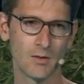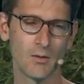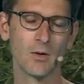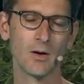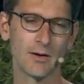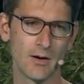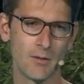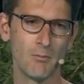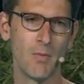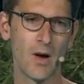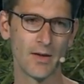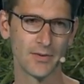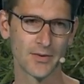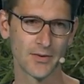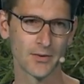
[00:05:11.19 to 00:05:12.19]
or
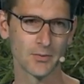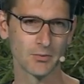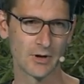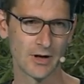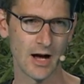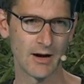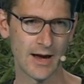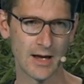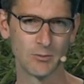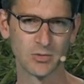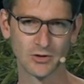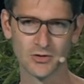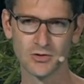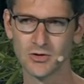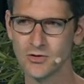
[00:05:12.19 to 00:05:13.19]
month, we're now
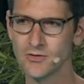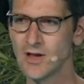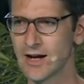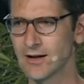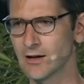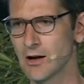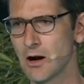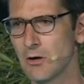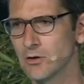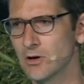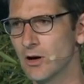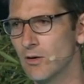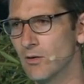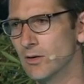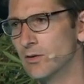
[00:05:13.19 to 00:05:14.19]
able to do that on our
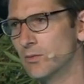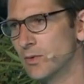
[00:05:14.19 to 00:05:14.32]
own,